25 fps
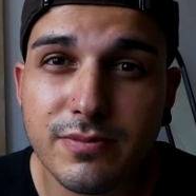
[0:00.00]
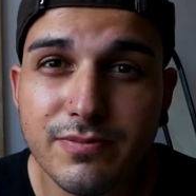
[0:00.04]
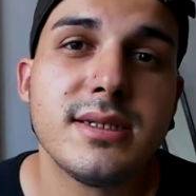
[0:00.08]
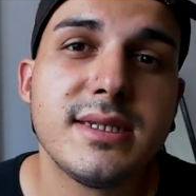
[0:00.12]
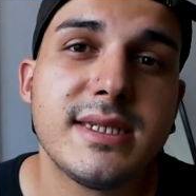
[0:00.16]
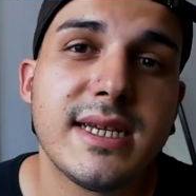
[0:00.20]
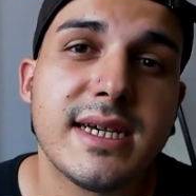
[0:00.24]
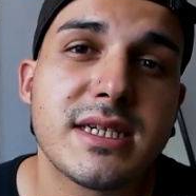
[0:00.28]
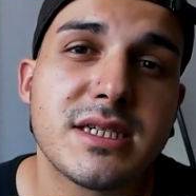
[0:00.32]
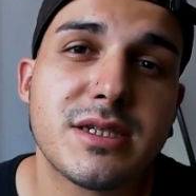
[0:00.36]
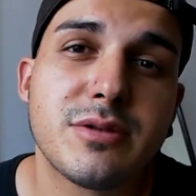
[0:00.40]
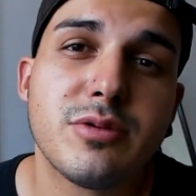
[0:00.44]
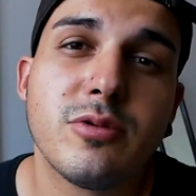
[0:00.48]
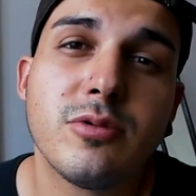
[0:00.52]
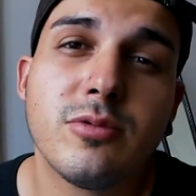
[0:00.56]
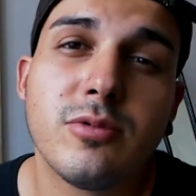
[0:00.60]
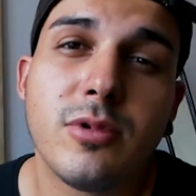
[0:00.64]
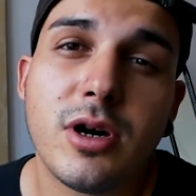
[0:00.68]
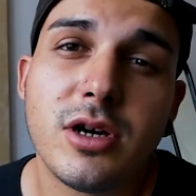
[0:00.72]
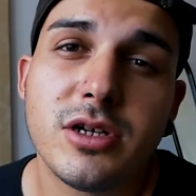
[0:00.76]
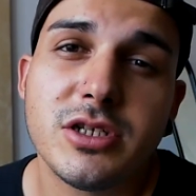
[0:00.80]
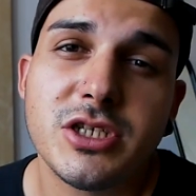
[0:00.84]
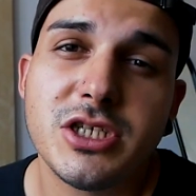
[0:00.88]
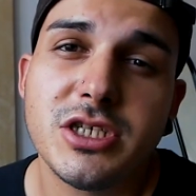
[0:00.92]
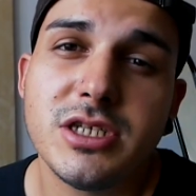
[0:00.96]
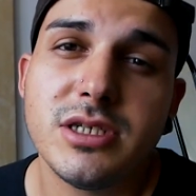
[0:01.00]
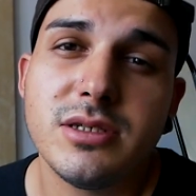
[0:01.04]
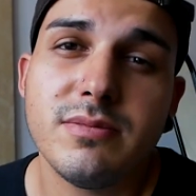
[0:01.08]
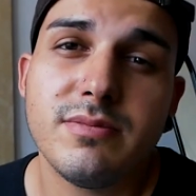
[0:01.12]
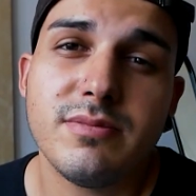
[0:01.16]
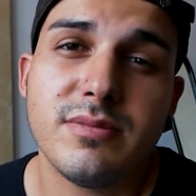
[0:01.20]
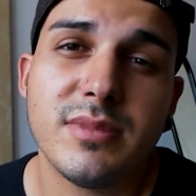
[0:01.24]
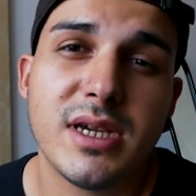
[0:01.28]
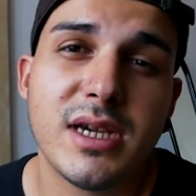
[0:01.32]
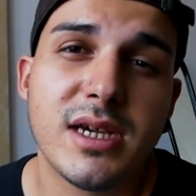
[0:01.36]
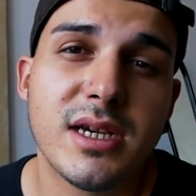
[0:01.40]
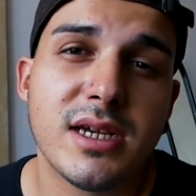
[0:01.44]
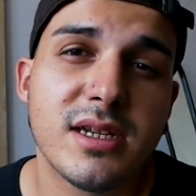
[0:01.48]
Thanks for watching,
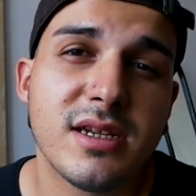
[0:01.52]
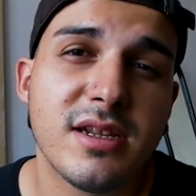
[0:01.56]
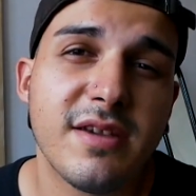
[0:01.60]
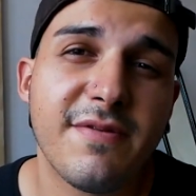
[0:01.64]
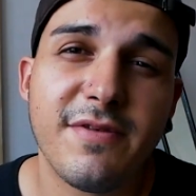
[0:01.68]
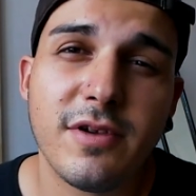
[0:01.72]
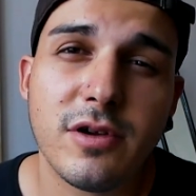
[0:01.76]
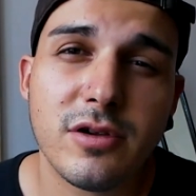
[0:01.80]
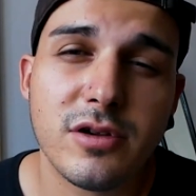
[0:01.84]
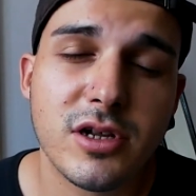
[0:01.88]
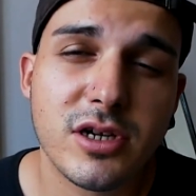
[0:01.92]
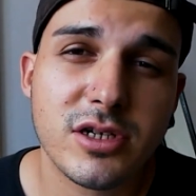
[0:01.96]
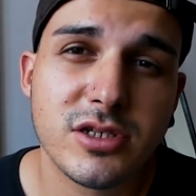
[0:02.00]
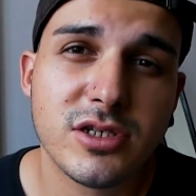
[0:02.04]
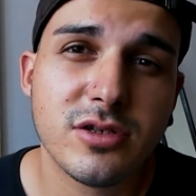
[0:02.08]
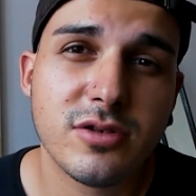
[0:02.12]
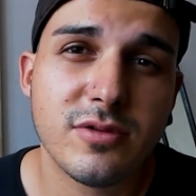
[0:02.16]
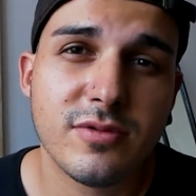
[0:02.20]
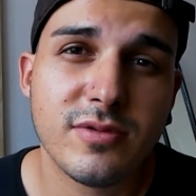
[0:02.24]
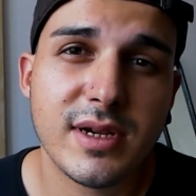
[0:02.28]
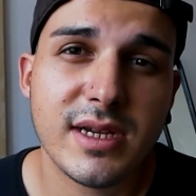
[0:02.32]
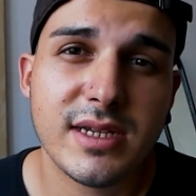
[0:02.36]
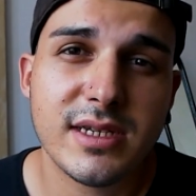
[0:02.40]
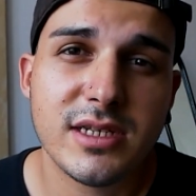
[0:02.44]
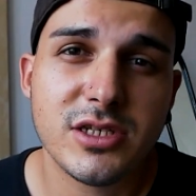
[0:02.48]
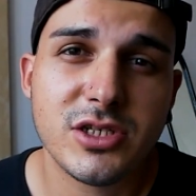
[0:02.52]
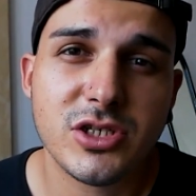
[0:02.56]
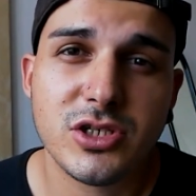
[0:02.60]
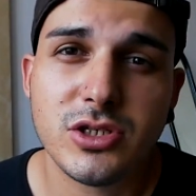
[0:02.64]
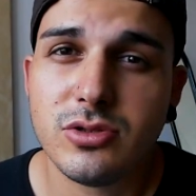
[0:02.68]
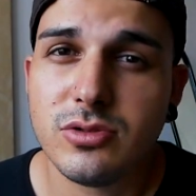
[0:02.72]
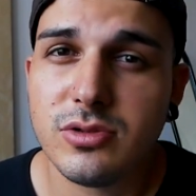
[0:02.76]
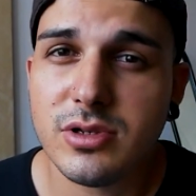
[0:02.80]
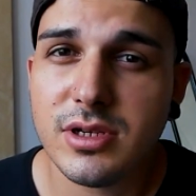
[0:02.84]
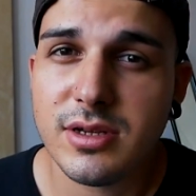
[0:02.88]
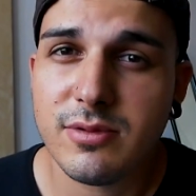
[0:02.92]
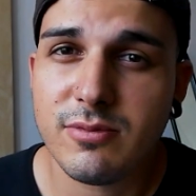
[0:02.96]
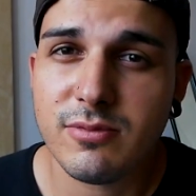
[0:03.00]
and if you're not already
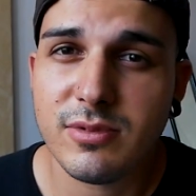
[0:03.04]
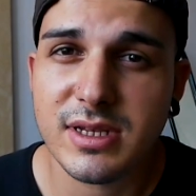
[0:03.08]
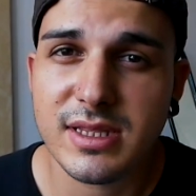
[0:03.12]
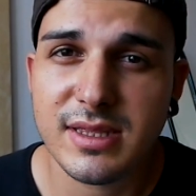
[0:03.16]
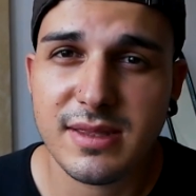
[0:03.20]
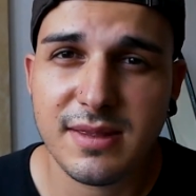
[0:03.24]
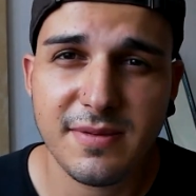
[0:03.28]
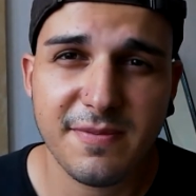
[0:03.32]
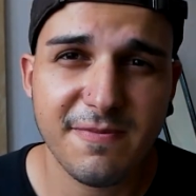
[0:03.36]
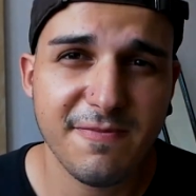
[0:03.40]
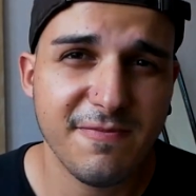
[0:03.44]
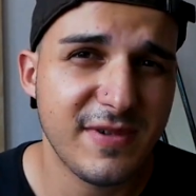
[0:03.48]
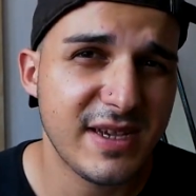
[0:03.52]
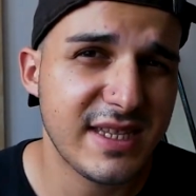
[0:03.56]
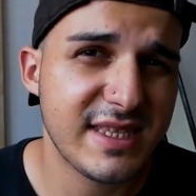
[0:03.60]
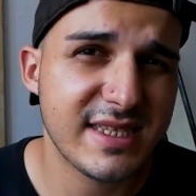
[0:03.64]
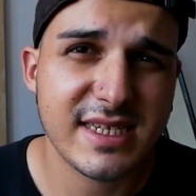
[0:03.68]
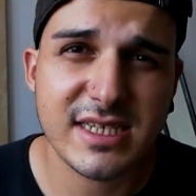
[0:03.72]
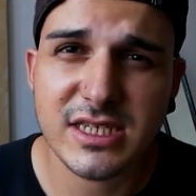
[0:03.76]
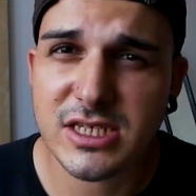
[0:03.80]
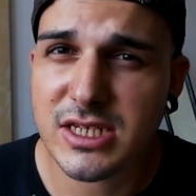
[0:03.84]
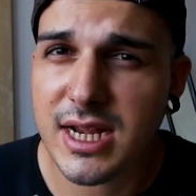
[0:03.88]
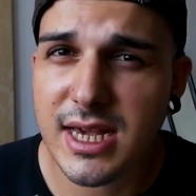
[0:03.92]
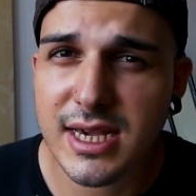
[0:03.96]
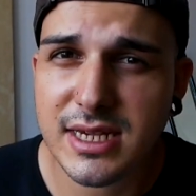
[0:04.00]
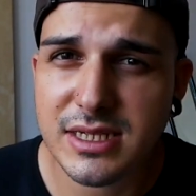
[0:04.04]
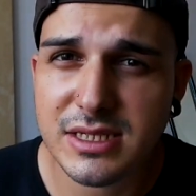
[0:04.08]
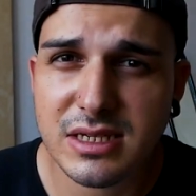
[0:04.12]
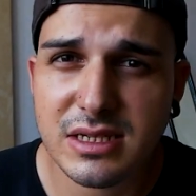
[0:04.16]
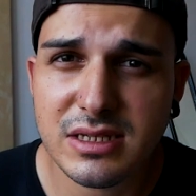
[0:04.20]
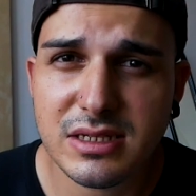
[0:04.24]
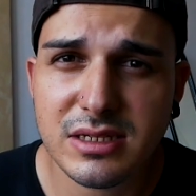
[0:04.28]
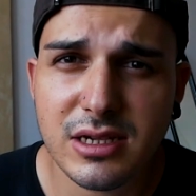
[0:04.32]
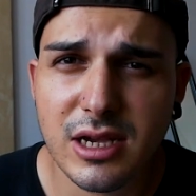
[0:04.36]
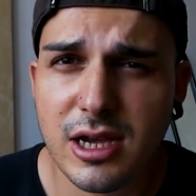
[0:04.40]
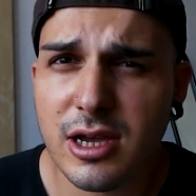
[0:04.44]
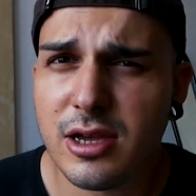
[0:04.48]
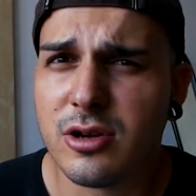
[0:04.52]
shooting with vintage
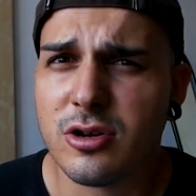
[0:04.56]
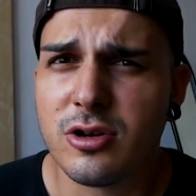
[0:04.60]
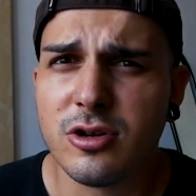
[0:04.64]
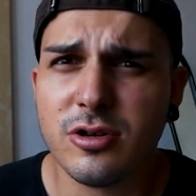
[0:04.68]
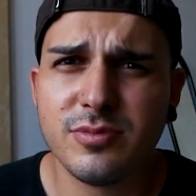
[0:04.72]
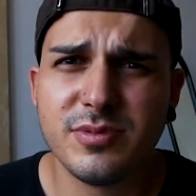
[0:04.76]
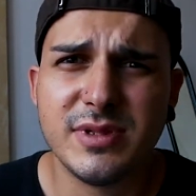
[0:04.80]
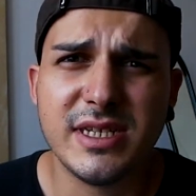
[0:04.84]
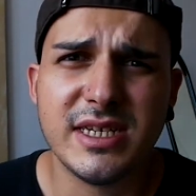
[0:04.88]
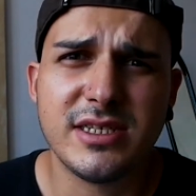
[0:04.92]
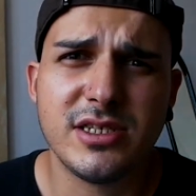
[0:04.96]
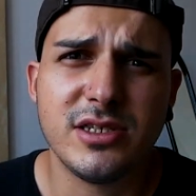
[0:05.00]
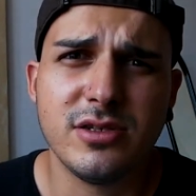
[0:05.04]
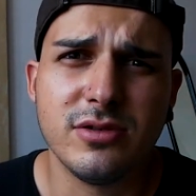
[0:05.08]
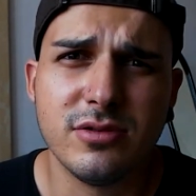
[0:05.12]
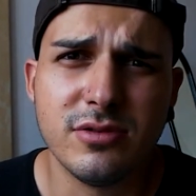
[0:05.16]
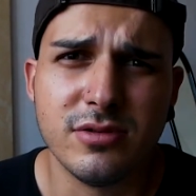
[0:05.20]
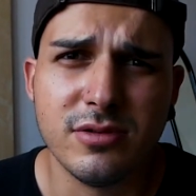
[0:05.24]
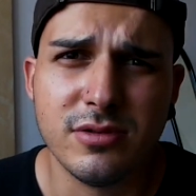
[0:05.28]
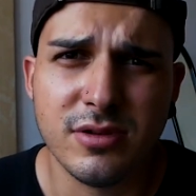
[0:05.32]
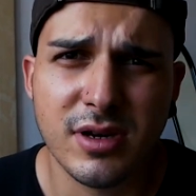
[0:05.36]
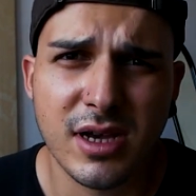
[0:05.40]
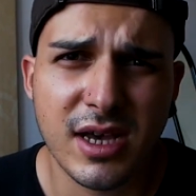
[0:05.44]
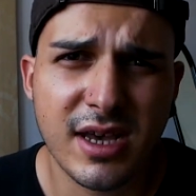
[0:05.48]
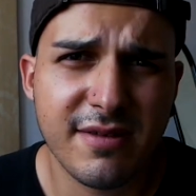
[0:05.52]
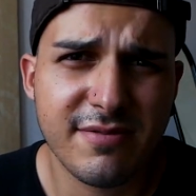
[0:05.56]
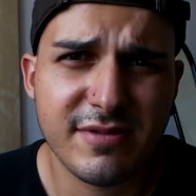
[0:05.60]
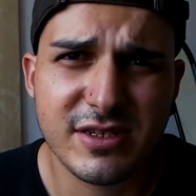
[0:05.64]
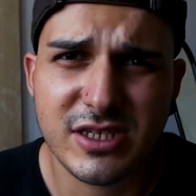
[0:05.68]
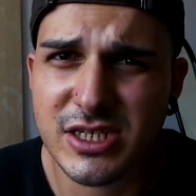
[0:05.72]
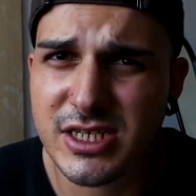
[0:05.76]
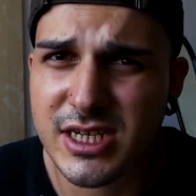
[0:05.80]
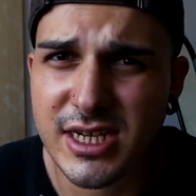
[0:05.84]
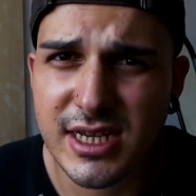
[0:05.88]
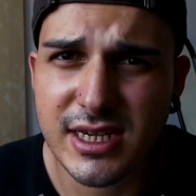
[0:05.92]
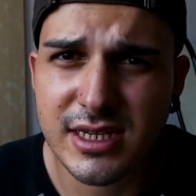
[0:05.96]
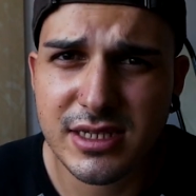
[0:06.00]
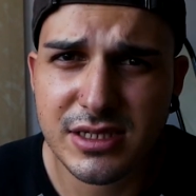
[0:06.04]
lenses, I hope that you have the
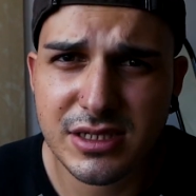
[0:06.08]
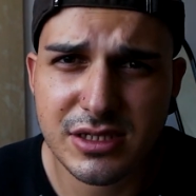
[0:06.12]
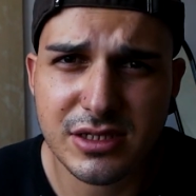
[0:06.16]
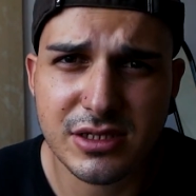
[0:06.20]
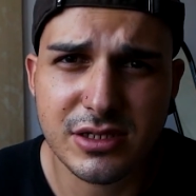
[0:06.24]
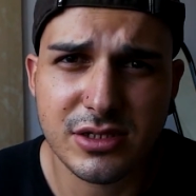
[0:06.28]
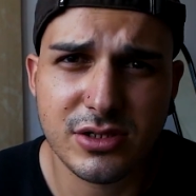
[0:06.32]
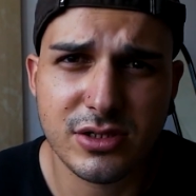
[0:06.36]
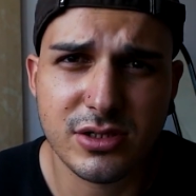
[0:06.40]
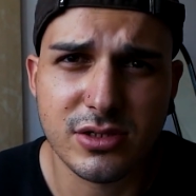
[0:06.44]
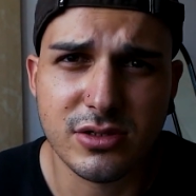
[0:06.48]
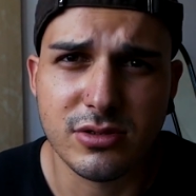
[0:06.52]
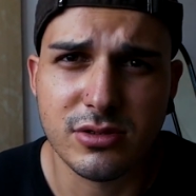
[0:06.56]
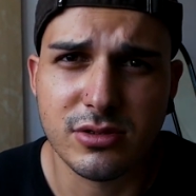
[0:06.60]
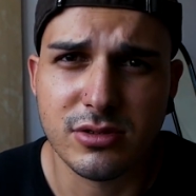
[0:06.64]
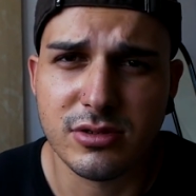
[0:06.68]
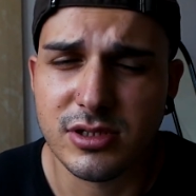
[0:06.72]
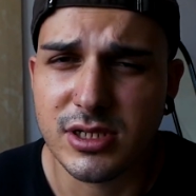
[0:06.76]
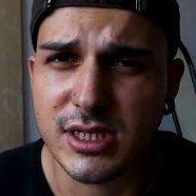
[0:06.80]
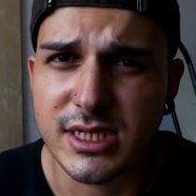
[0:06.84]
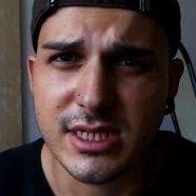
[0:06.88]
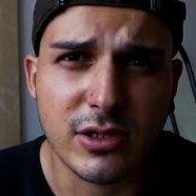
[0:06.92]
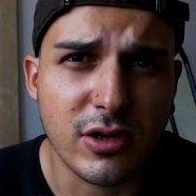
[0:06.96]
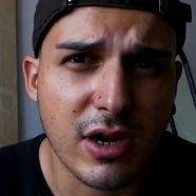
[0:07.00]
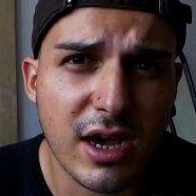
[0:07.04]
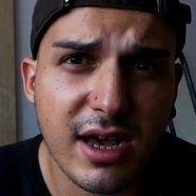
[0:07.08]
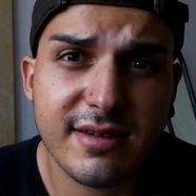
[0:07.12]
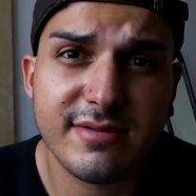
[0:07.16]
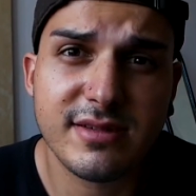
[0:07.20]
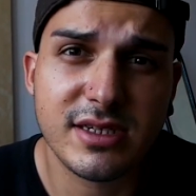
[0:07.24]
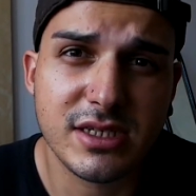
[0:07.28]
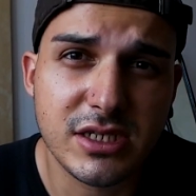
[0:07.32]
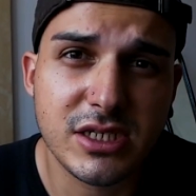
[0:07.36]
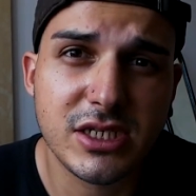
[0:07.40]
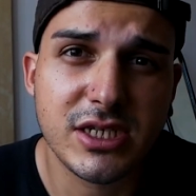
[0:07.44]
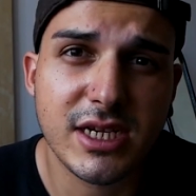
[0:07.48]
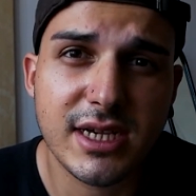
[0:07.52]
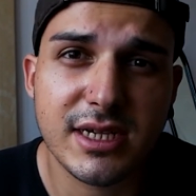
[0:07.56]
chance
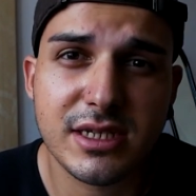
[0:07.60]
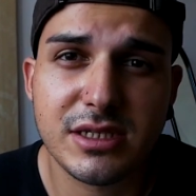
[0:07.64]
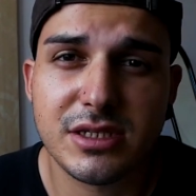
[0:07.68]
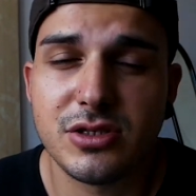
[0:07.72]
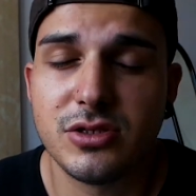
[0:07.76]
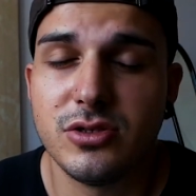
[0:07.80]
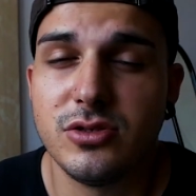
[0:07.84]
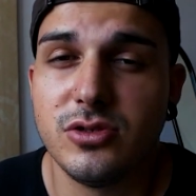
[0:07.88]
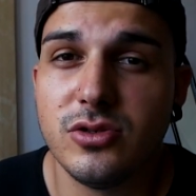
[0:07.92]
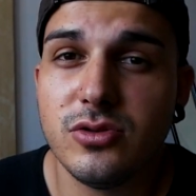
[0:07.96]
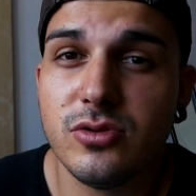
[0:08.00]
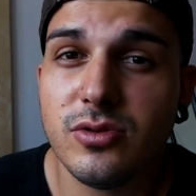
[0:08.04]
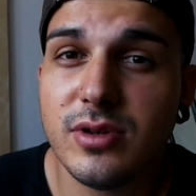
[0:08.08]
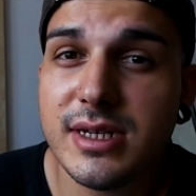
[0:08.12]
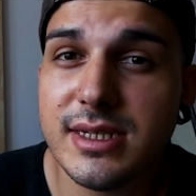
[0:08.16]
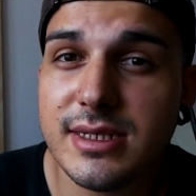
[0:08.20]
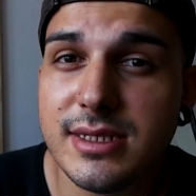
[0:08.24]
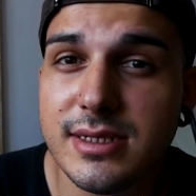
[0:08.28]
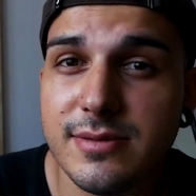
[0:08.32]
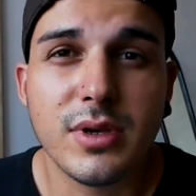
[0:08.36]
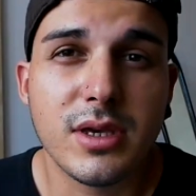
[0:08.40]
to do it,